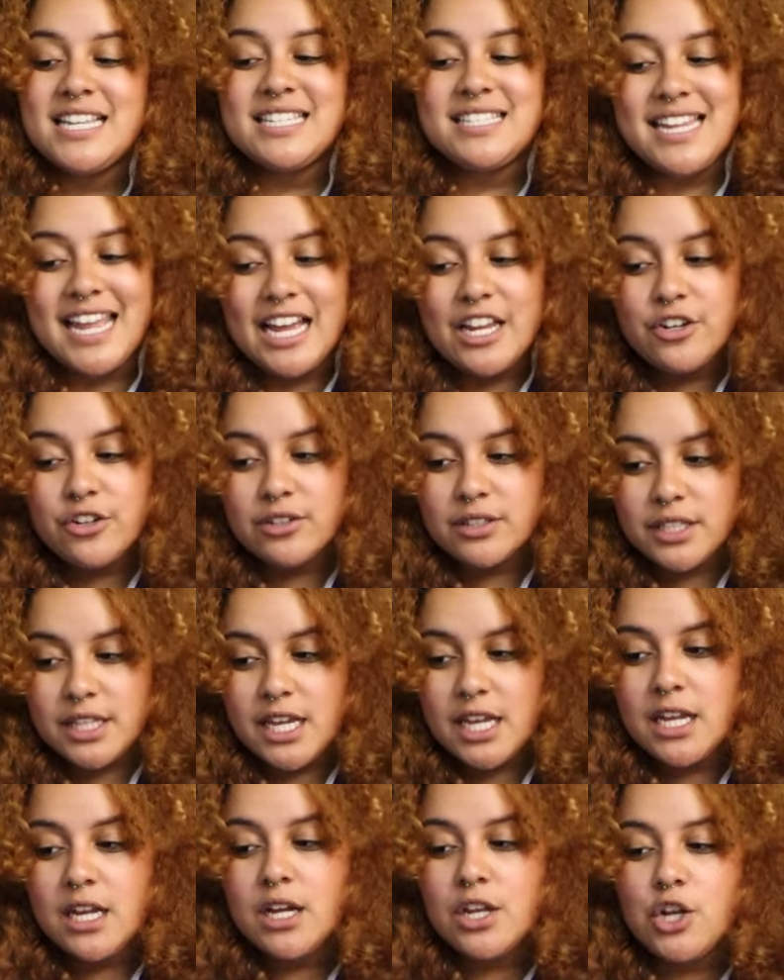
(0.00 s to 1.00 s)
Sander
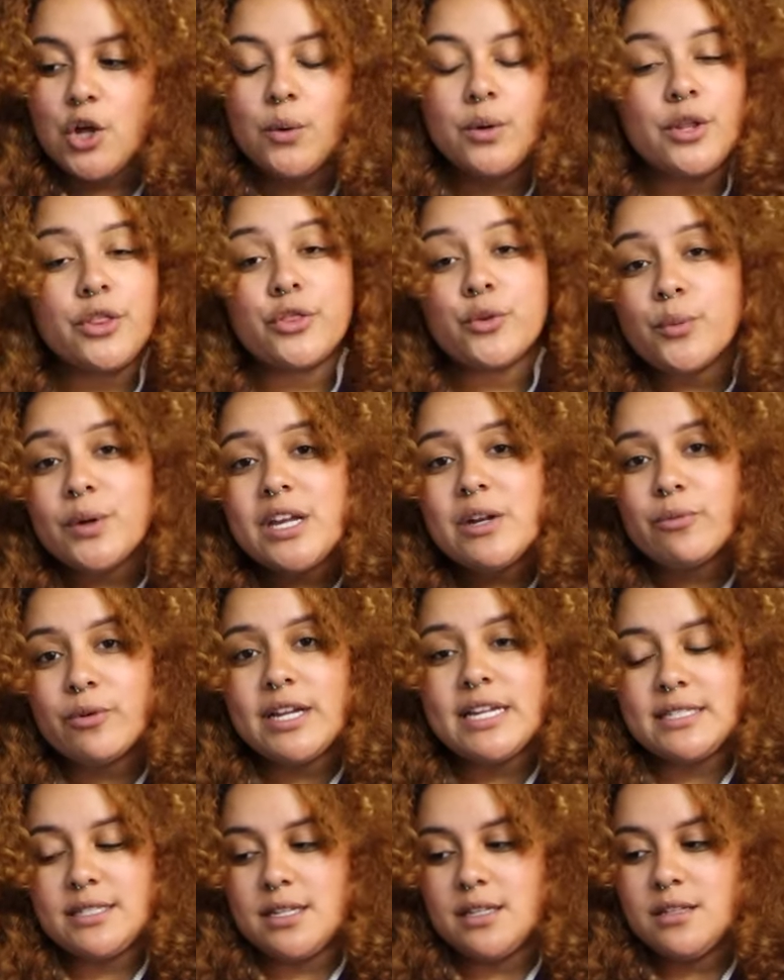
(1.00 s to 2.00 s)
Lee noted three
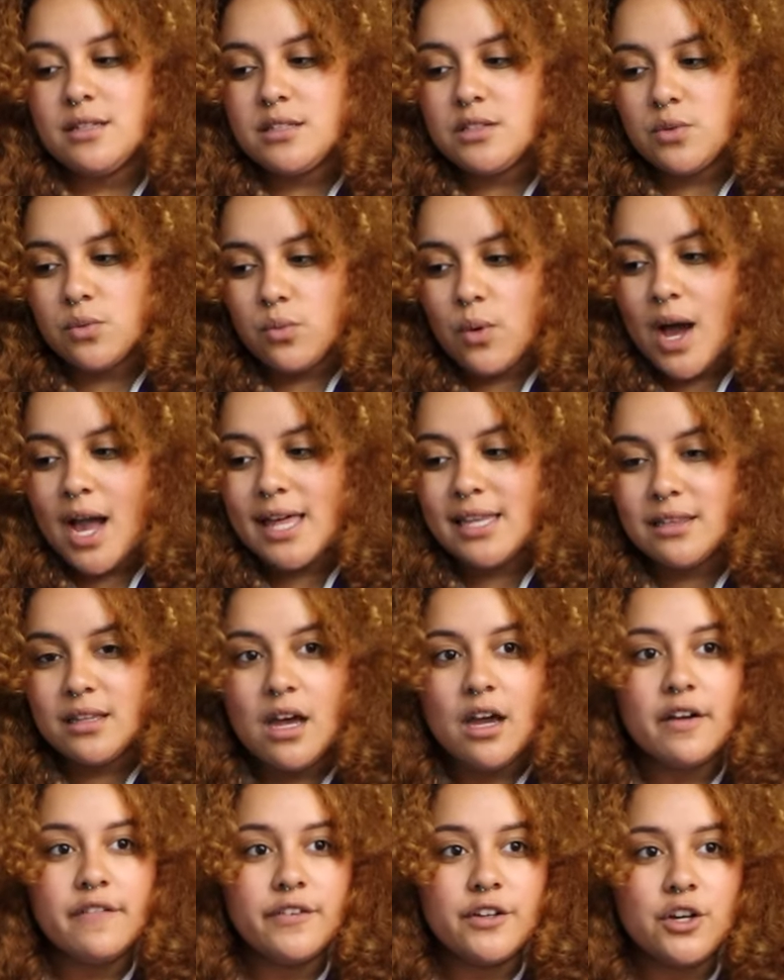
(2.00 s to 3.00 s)
reasons why
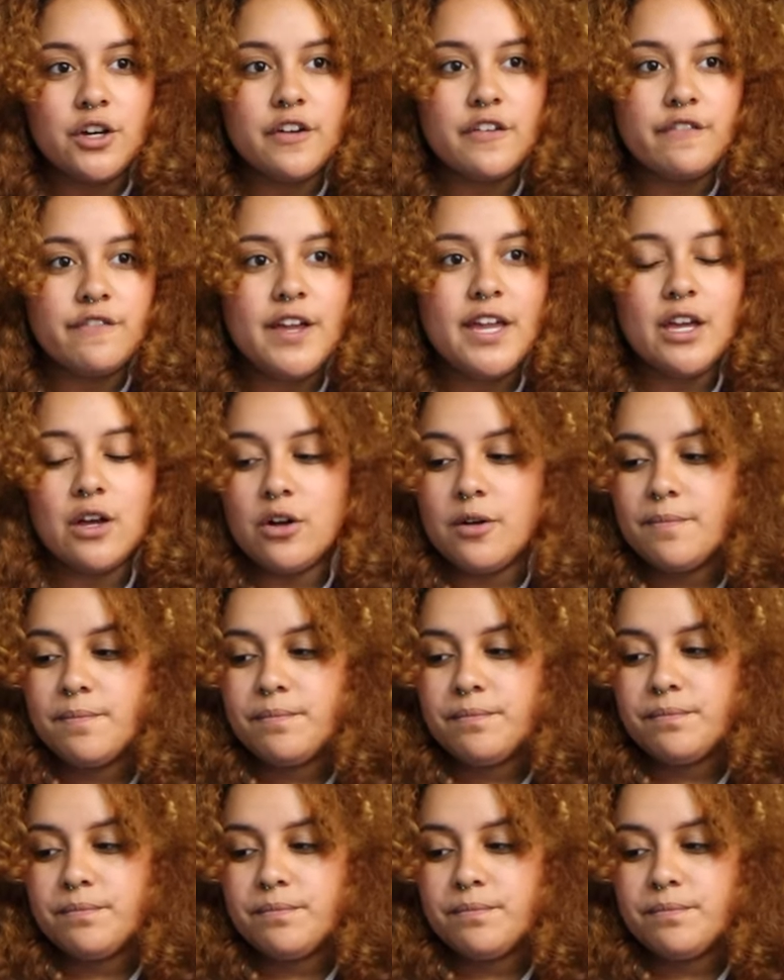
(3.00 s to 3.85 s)
love could fail.